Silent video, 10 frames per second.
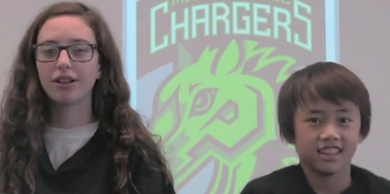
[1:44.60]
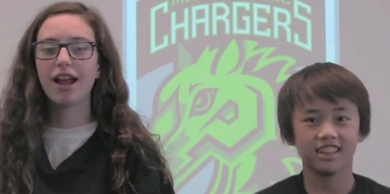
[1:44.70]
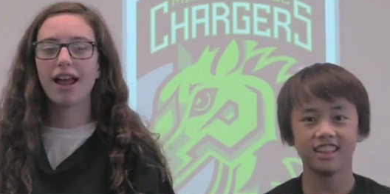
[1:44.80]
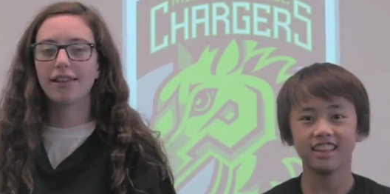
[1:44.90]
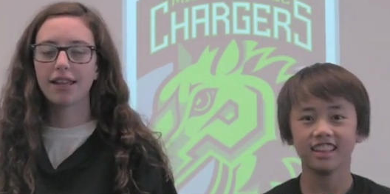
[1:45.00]
Speaker 1: year
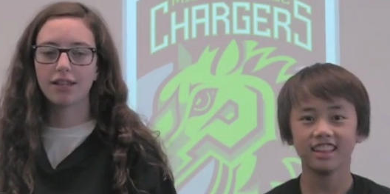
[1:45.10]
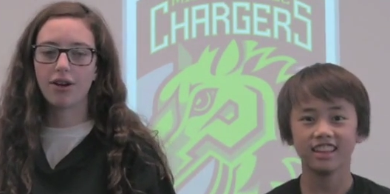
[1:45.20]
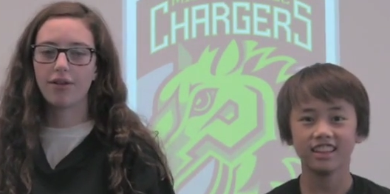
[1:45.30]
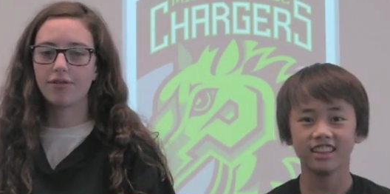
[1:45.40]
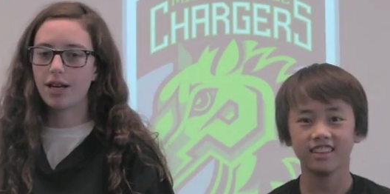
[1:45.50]
and that you
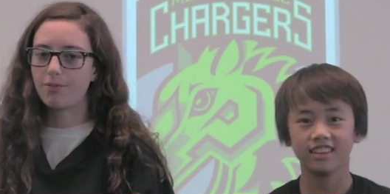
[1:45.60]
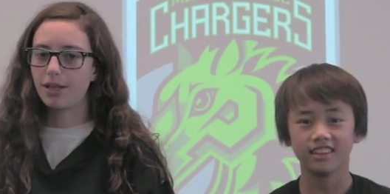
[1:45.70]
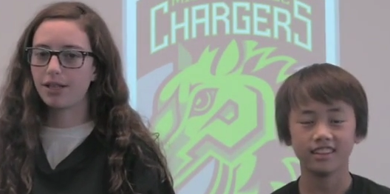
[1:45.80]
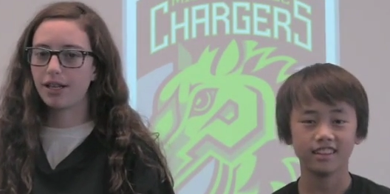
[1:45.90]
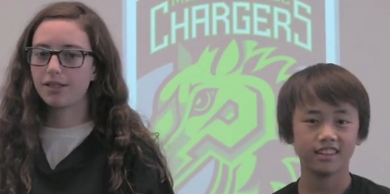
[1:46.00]
have an
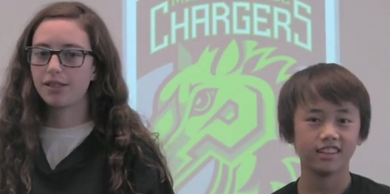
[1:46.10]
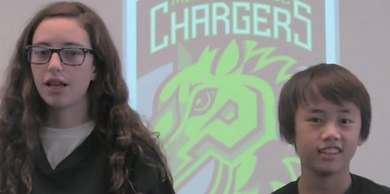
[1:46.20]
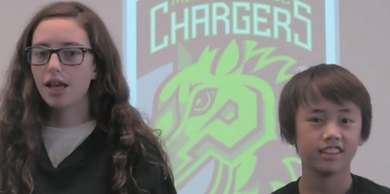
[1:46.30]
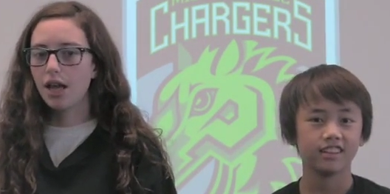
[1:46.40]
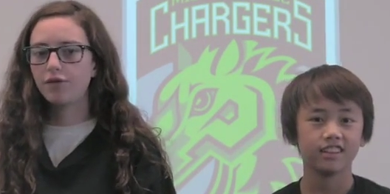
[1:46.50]
iPad case.
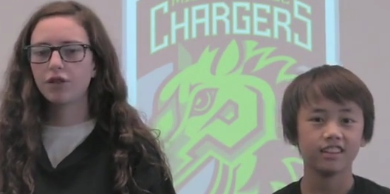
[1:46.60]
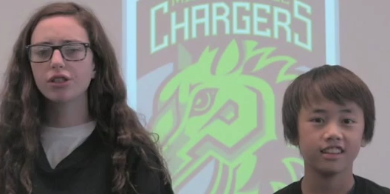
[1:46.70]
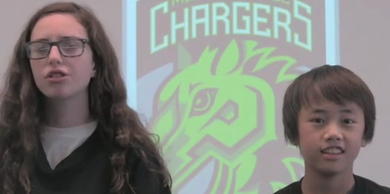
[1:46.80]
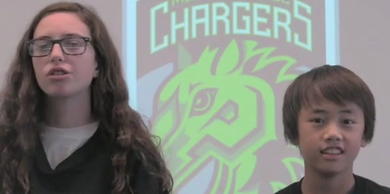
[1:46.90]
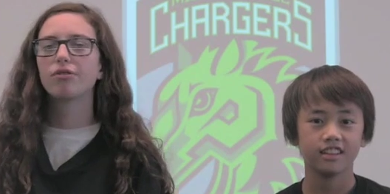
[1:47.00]
If you
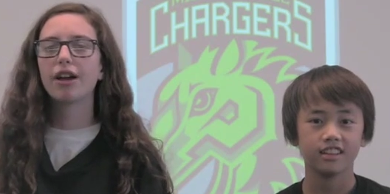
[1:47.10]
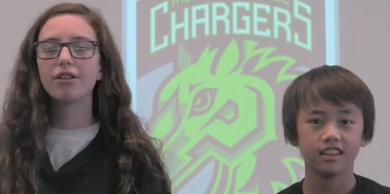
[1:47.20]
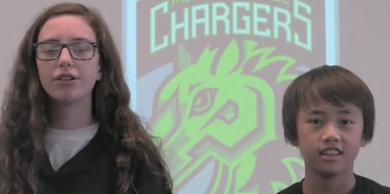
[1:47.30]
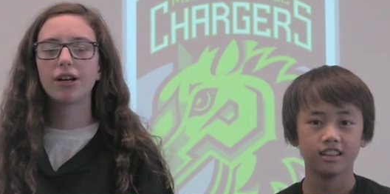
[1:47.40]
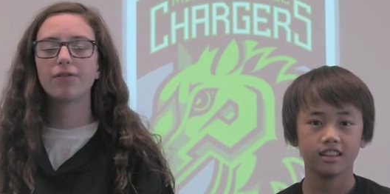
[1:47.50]
aren't sure why
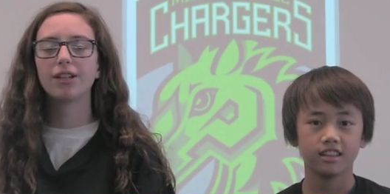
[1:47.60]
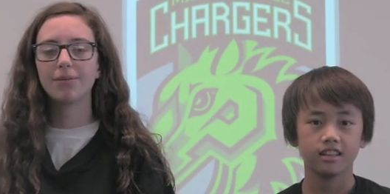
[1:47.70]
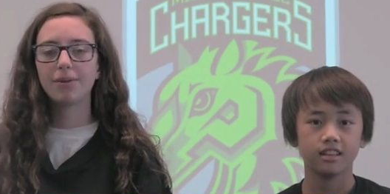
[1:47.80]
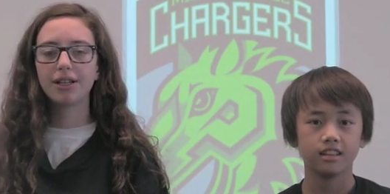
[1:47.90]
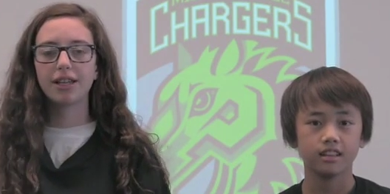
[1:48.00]
you don't have an
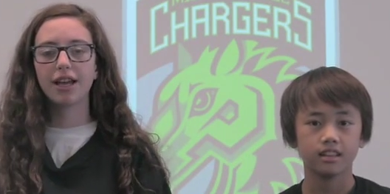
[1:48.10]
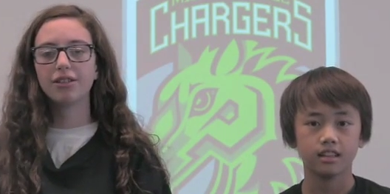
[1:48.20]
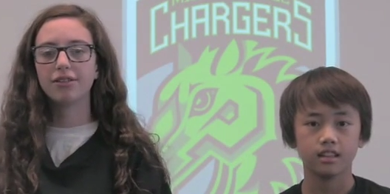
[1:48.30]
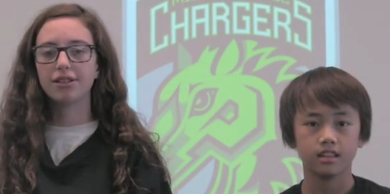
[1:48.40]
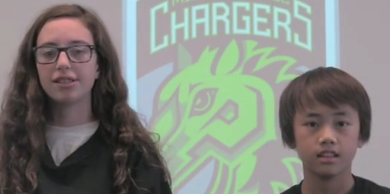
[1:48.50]
iPad
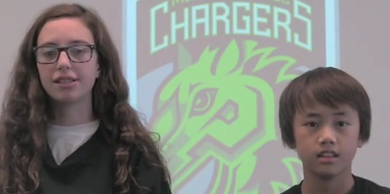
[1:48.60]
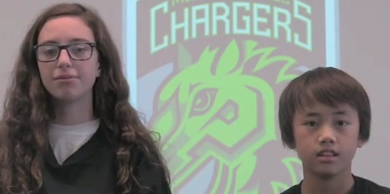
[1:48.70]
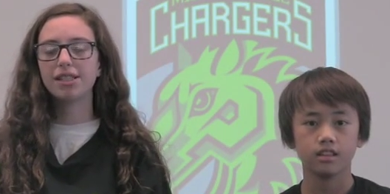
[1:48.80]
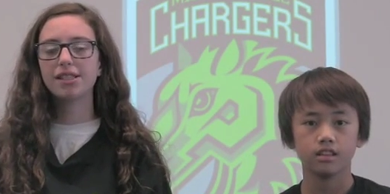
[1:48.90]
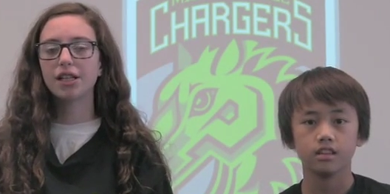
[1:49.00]
yet, you can see
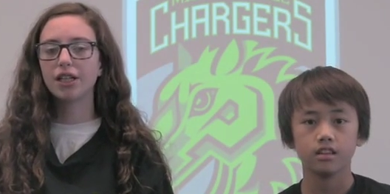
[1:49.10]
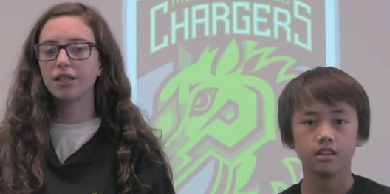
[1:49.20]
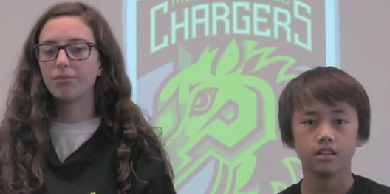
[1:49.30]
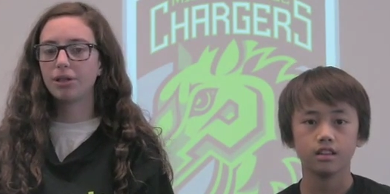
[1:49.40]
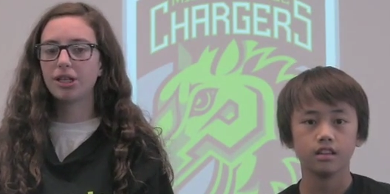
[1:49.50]
Miss Sarah
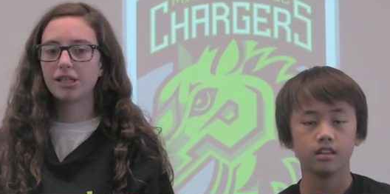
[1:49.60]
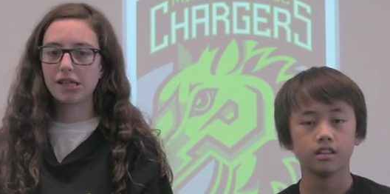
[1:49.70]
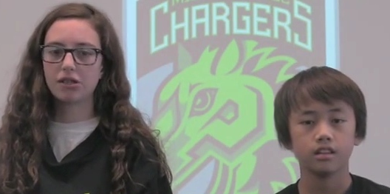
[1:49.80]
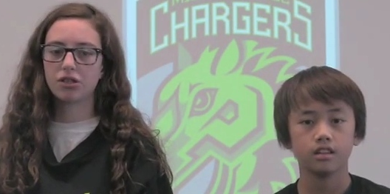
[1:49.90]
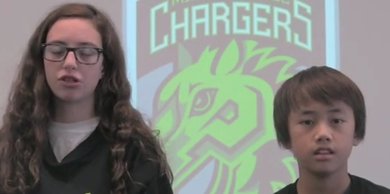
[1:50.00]
in the Media
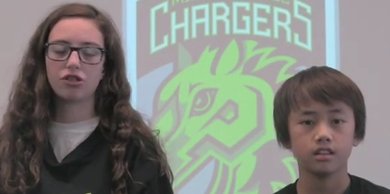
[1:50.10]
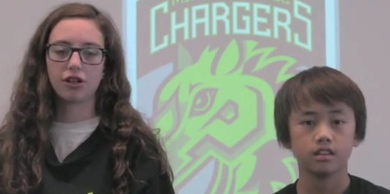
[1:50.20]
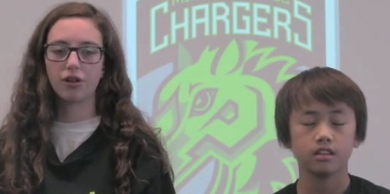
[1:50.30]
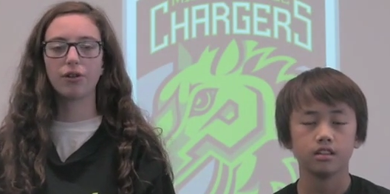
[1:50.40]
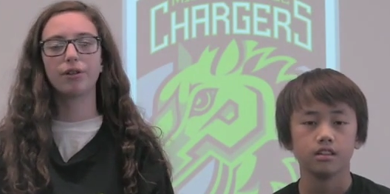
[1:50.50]
Center to
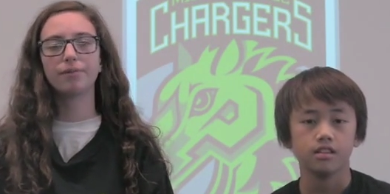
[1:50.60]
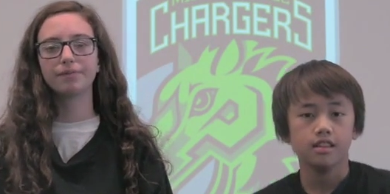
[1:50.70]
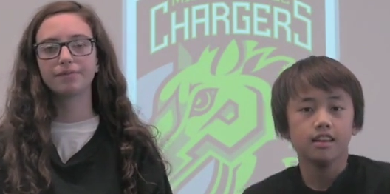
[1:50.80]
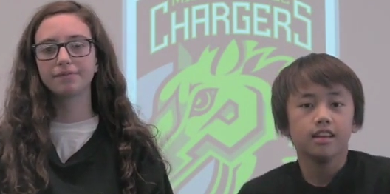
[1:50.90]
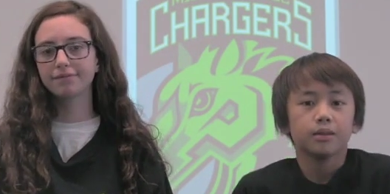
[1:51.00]
check
Speaker 2: on it.
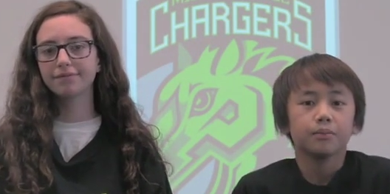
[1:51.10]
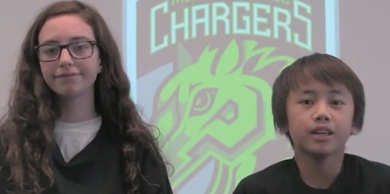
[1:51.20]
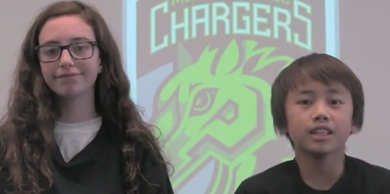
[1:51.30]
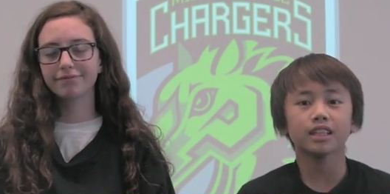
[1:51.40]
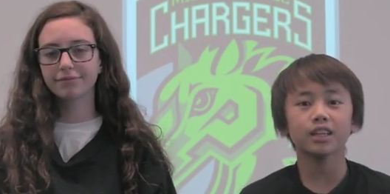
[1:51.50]
The
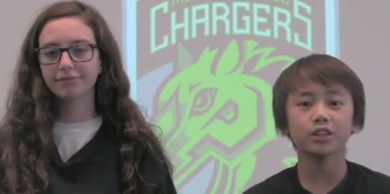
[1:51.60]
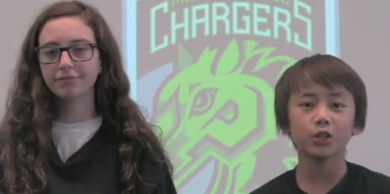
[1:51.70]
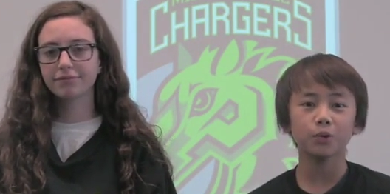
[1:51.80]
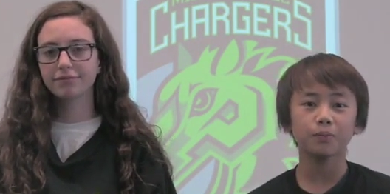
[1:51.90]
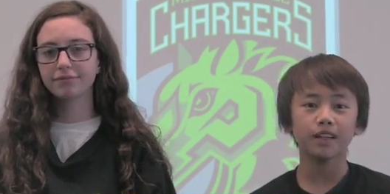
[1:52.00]
Media Center
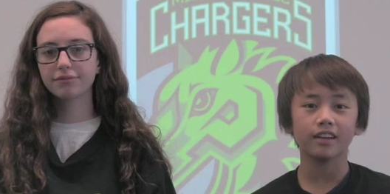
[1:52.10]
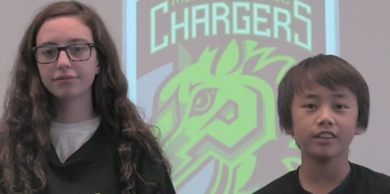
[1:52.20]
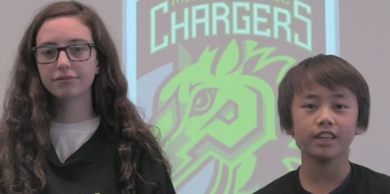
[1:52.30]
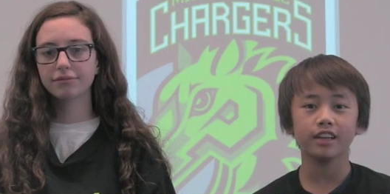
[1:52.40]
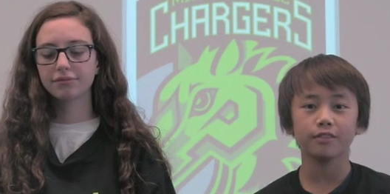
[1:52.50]
is open
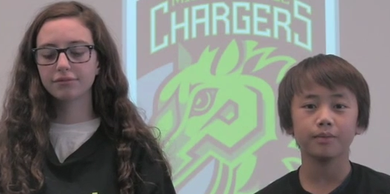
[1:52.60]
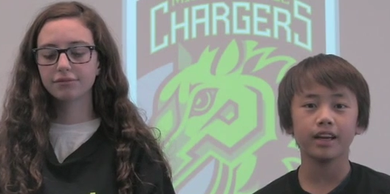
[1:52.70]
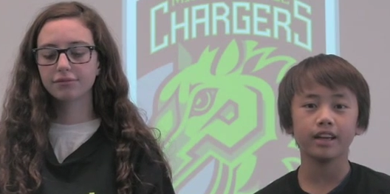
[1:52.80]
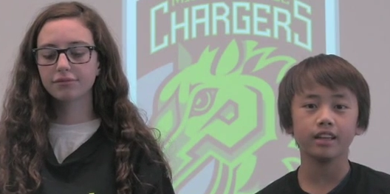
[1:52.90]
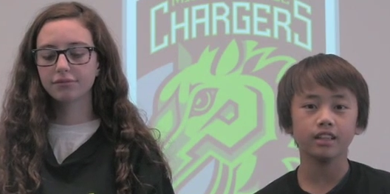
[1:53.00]
every day from
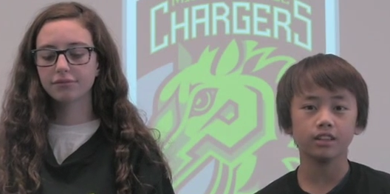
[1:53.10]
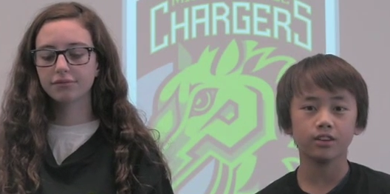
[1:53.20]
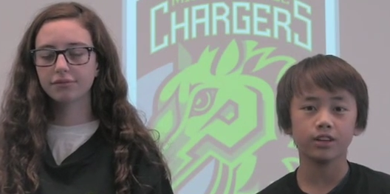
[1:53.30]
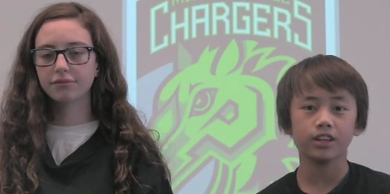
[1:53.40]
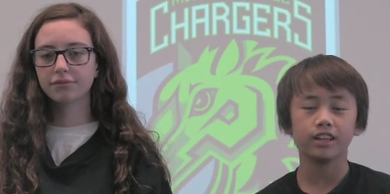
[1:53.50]

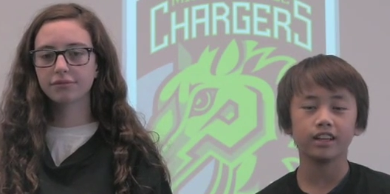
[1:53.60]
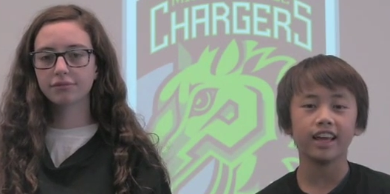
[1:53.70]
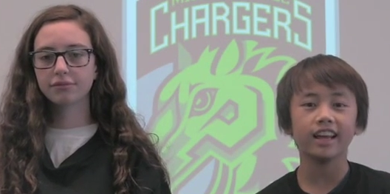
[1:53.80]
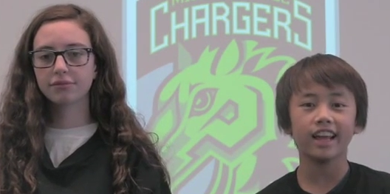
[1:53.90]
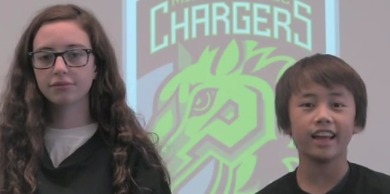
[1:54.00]
8.30, 8
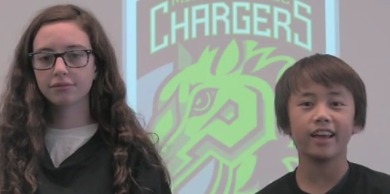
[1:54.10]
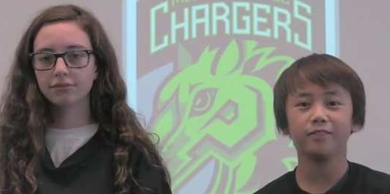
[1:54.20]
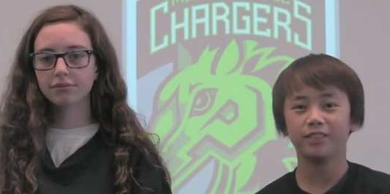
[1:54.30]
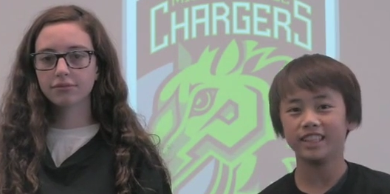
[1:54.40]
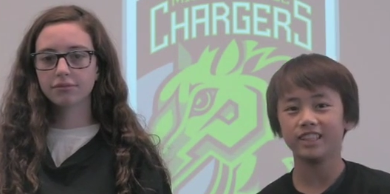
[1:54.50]

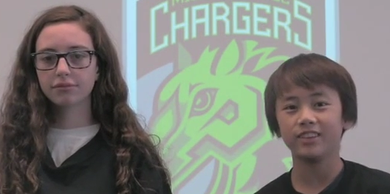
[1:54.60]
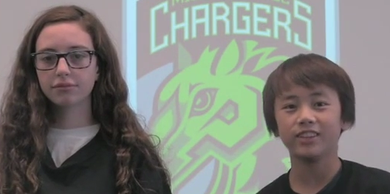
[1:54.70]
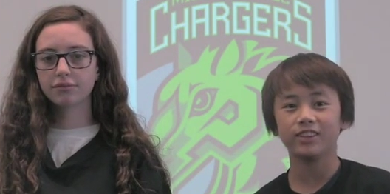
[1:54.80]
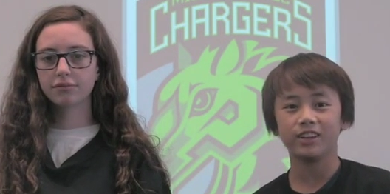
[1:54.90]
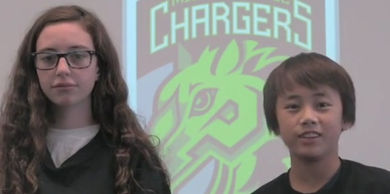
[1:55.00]
a.m. to
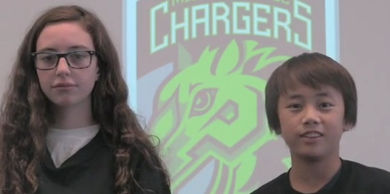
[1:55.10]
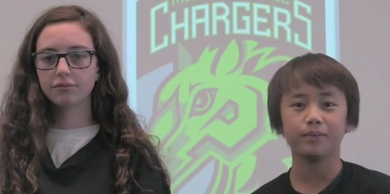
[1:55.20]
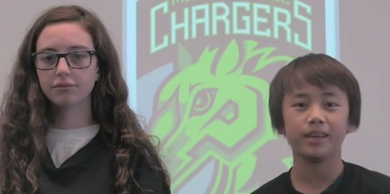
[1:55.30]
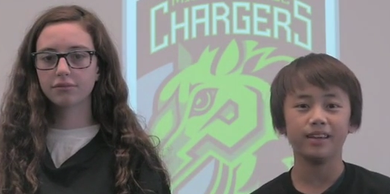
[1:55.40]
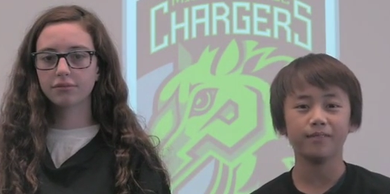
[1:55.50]
3.30
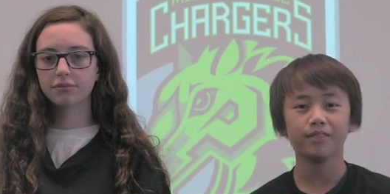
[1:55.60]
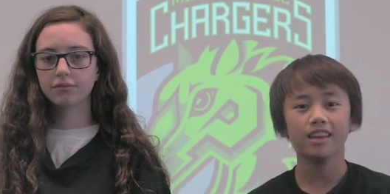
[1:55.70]
p.m.